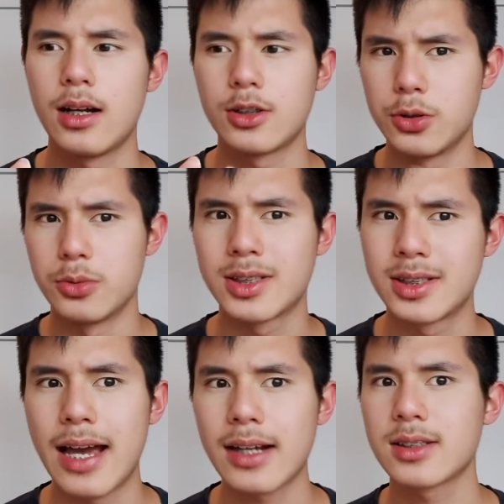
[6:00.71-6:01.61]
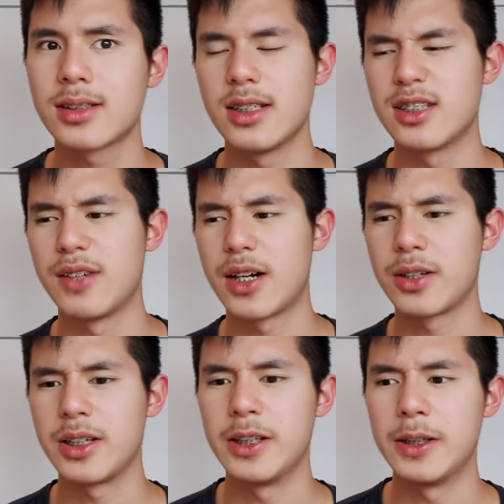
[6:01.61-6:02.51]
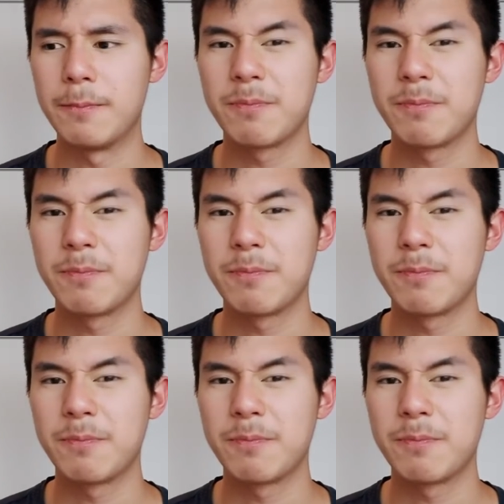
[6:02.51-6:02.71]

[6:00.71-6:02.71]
to sex is very